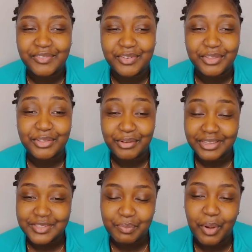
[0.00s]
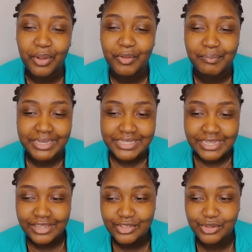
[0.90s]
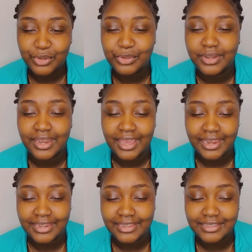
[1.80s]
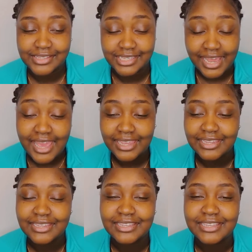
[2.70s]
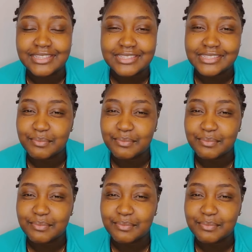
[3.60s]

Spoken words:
for the longest part of my teenagehood and today, it's